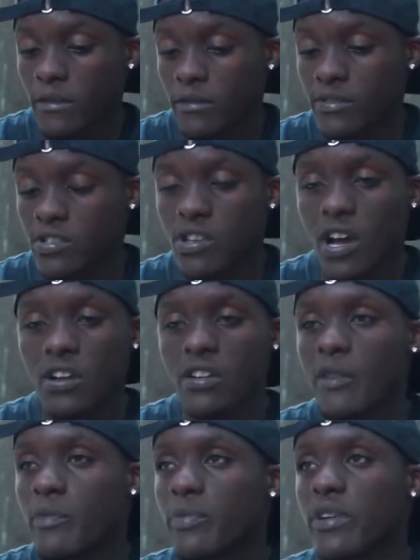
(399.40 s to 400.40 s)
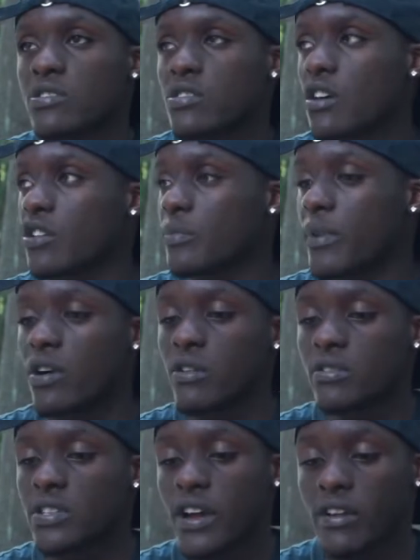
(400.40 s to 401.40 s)
with soccer, I've been playing soccer my
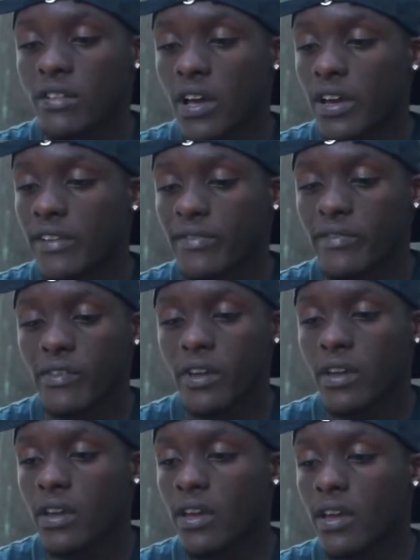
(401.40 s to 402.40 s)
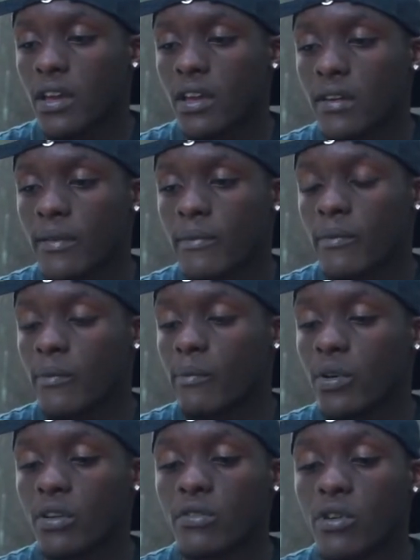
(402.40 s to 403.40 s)
whole entire life.
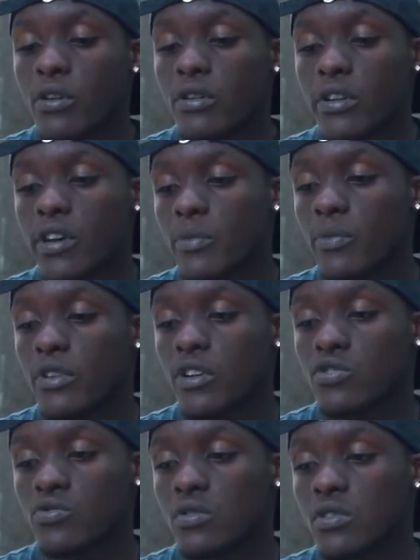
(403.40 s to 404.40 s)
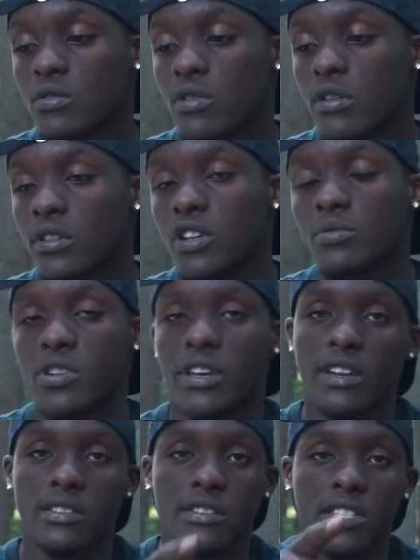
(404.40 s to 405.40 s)
But growing up, when I was really growing up,
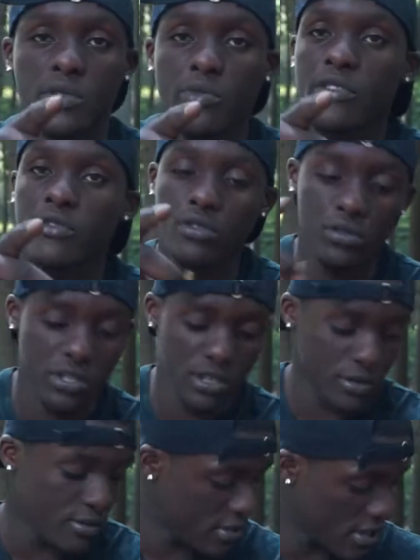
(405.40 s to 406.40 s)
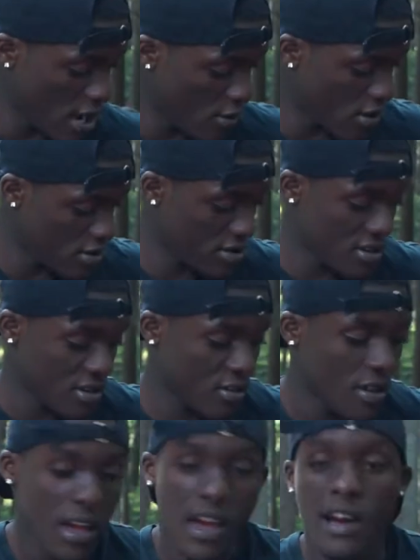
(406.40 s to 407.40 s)
shout out to Team Revolution,
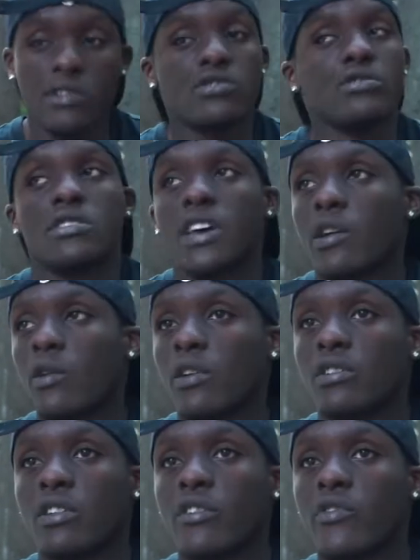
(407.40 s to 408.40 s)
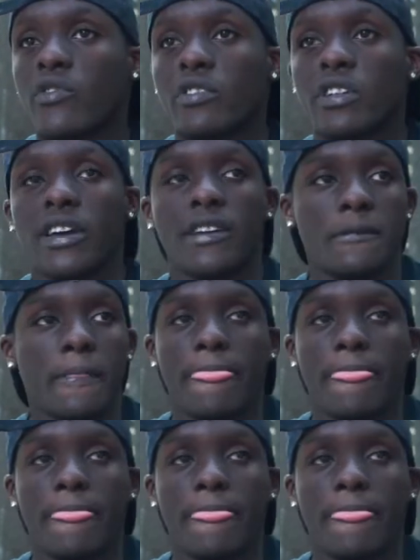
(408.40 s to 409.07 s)
Taekwondo. I was doing Taekwondo for like